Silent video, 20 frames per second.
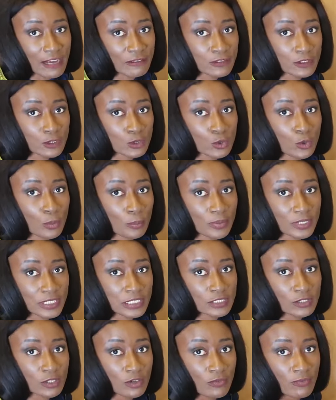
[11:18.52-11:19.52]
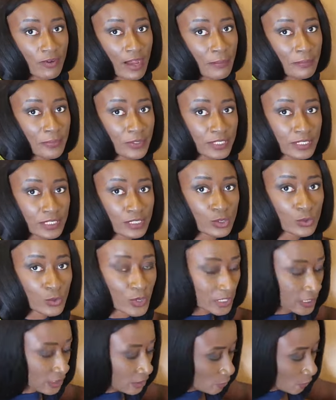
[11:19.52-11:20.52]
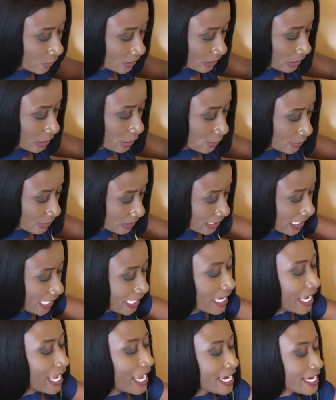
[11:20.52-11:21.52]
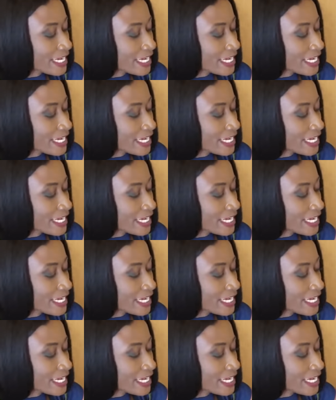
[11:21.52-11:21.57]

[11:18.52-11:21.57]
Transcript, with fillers: have two pieces of fabric this way this is what it looks like